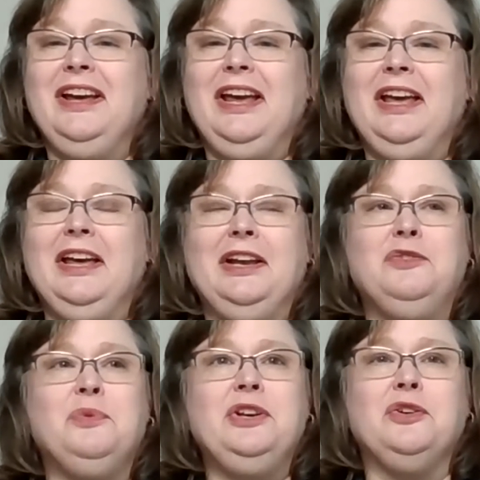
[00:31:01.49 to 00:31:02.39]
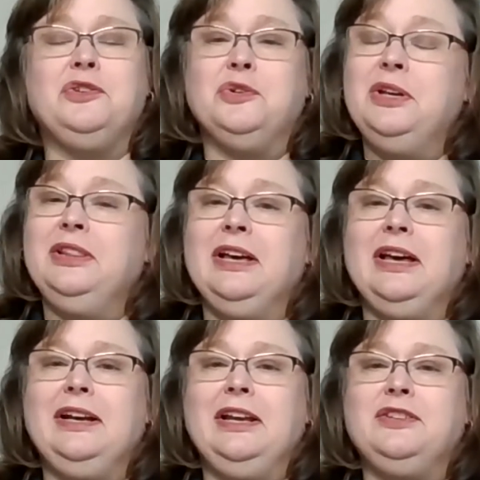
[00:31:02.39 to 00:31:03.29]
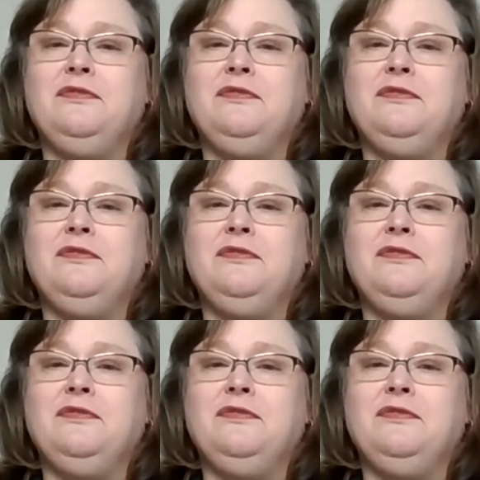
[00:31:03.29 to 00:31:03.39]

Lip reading: And when you're doing that, it's